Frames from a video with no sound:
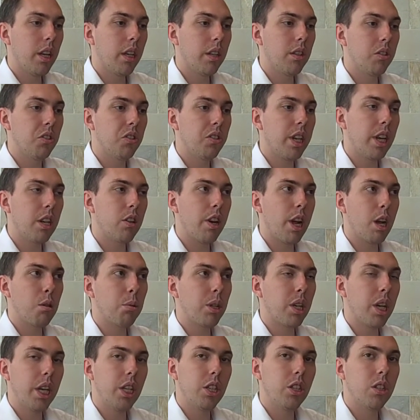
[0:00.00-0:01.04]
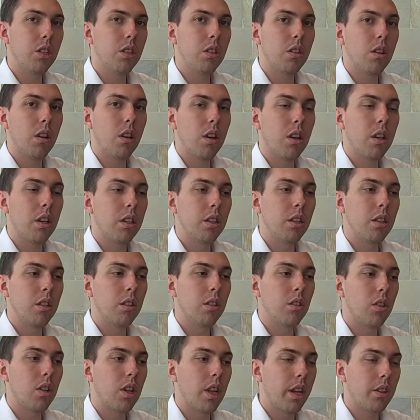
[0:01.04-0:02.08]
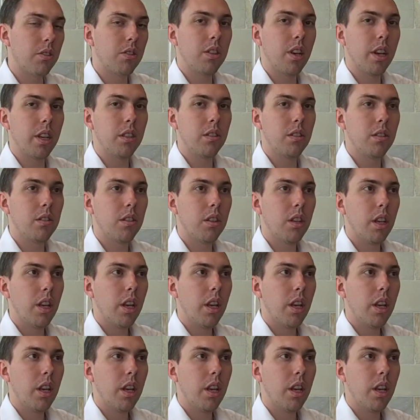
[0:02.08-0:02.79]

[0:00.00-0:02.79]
a standard application on cloud sites